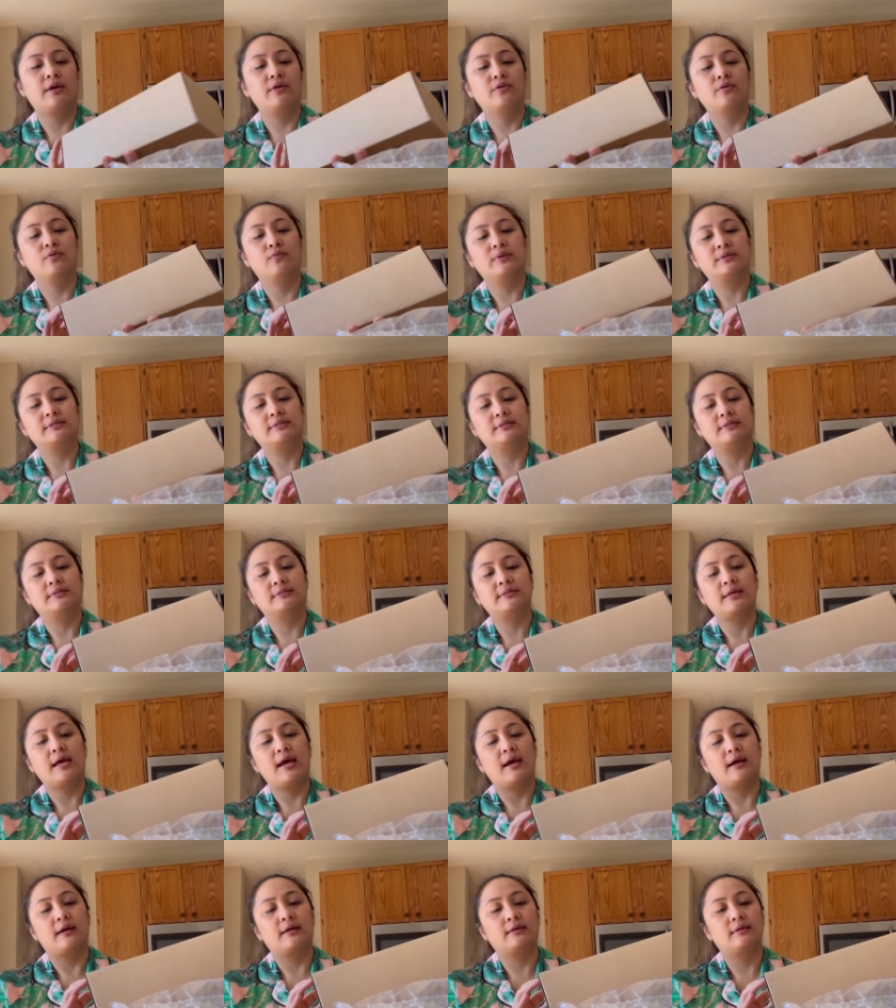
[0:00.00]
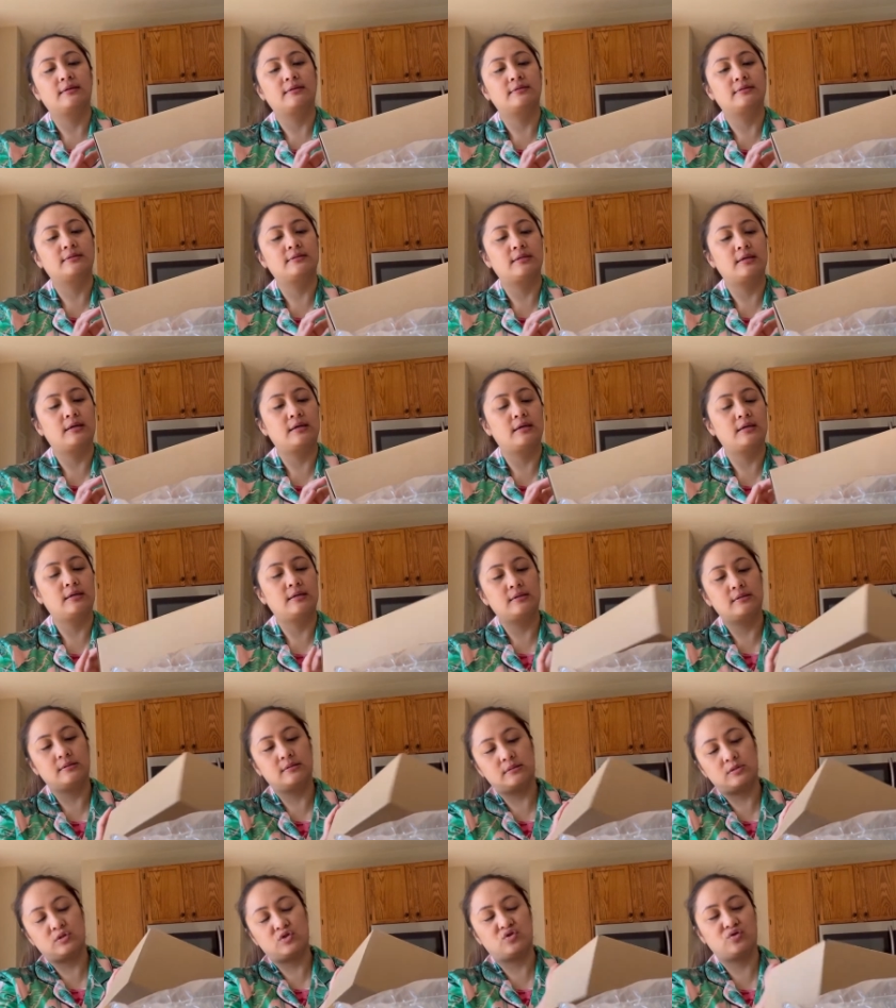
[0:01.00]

know what's inside. It says